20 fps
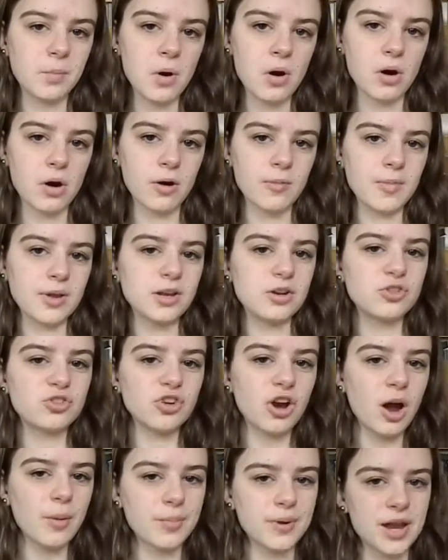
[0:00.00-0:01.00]
bomb and you
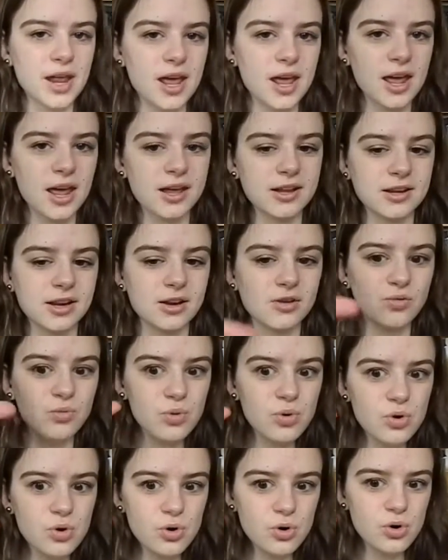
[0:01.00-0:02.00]
drop it in and
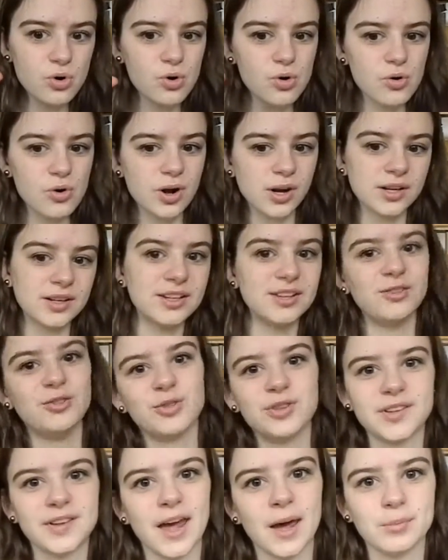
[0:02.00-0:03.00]
woo, and you
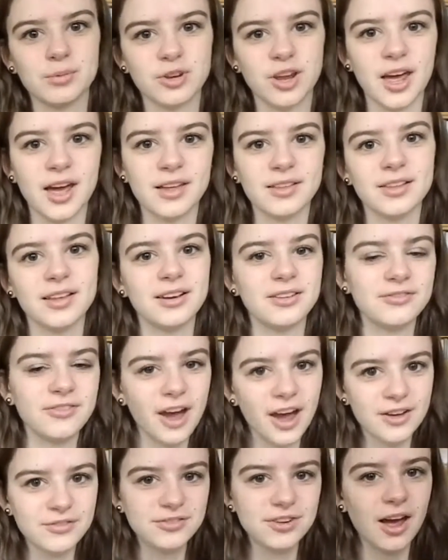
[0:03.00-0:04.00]
Snapchat like
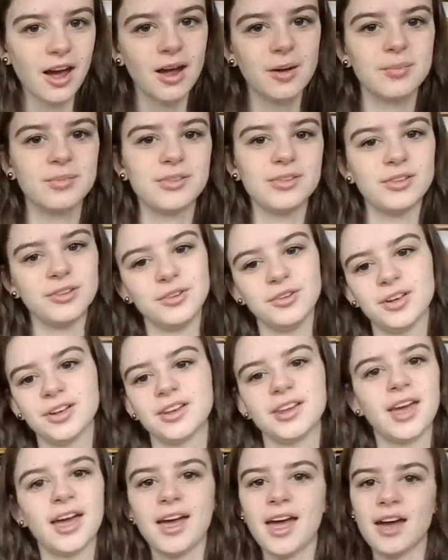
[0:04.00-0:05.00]
5 times so you can
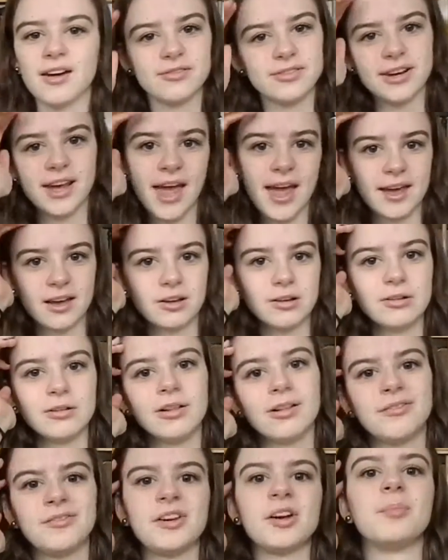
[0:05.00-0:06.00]
get every angle
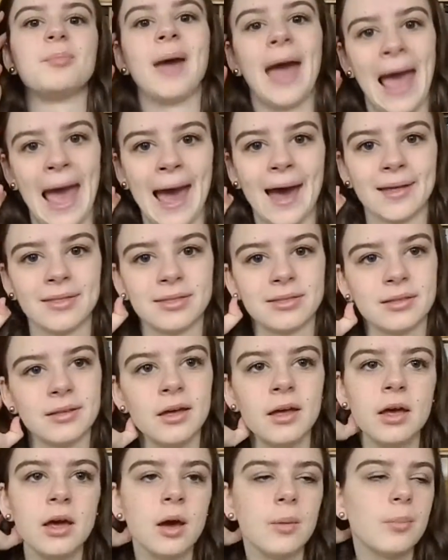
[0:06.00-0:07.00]
of your bath.
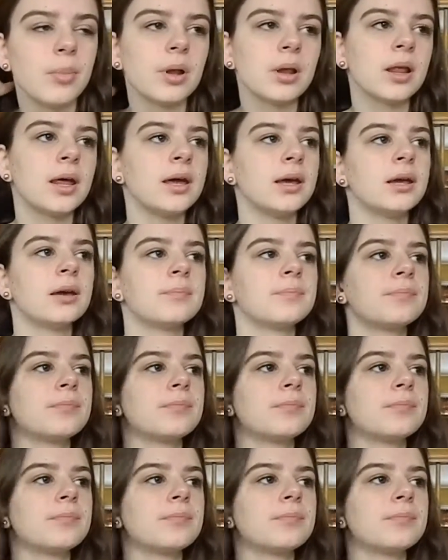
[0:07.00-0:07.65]
But like,